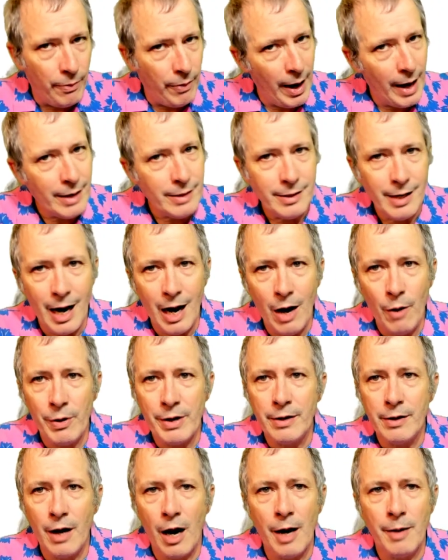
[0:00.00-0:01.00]
that's how
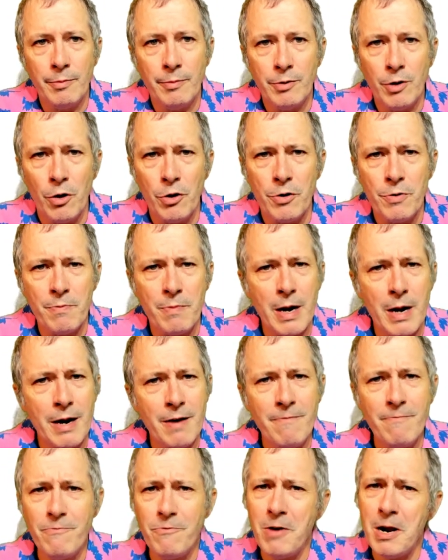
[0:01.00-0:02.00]
he typed on the
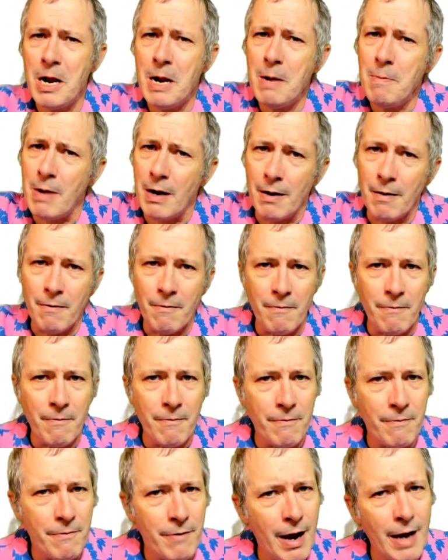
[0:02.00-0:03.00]
mainframe
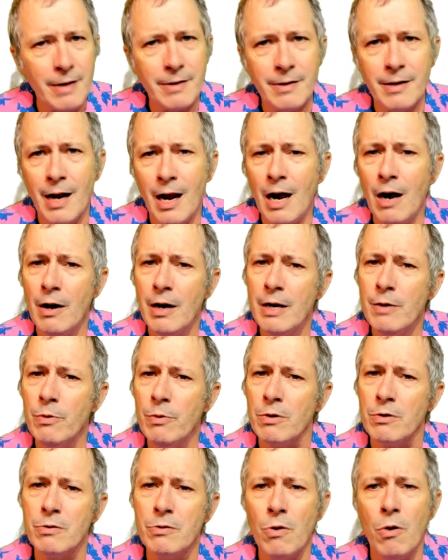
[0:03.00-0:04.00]
and that's how he
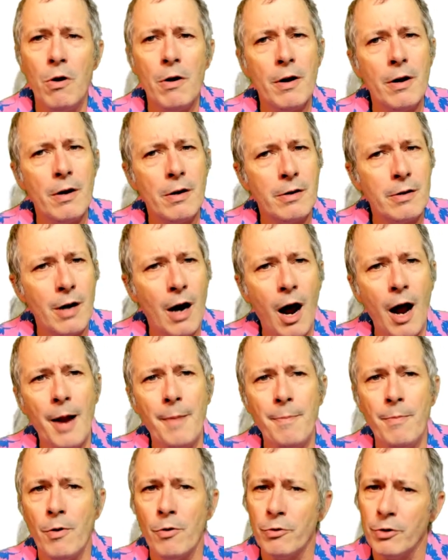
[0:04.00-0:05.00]
was gonna
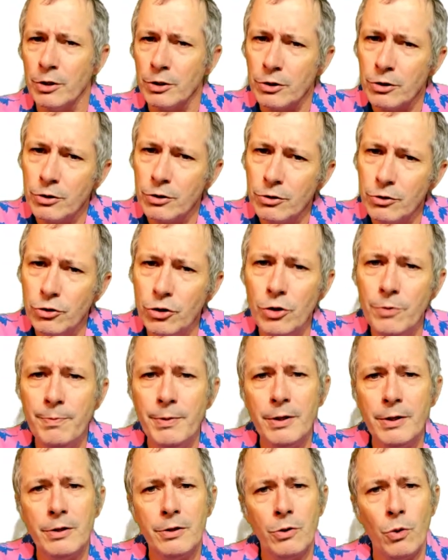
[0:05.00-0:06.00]
type on the
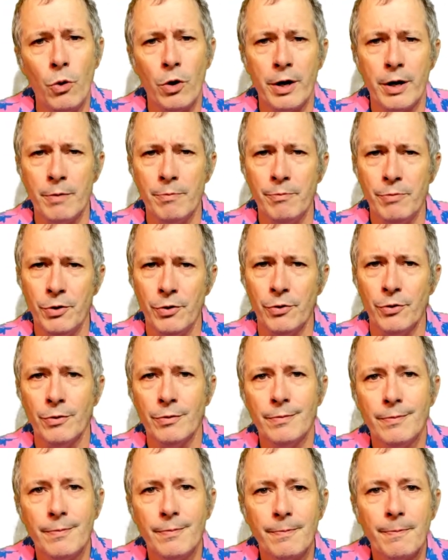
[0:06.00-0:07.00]
stupid toy
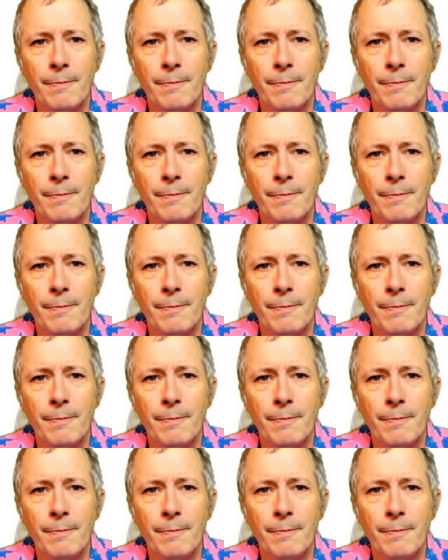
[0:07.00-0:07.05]
computer.